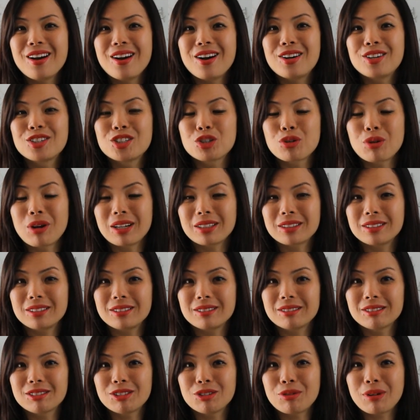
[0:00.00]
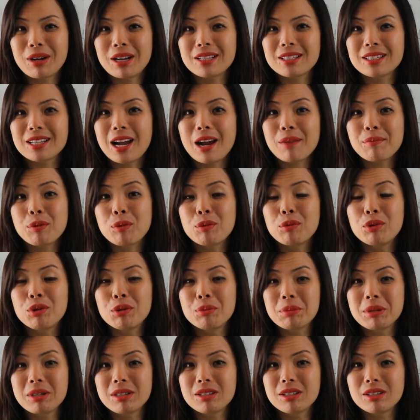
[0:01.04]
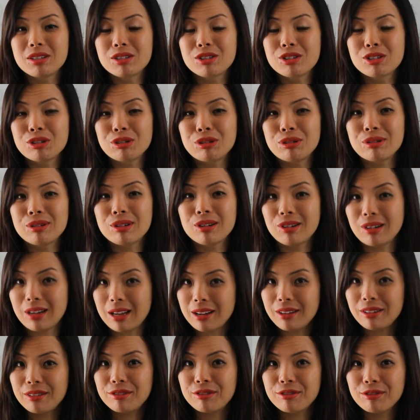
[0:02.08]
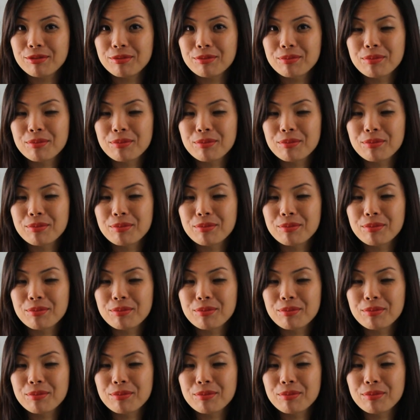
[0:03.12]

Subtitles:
attracting the right type of woman into your life.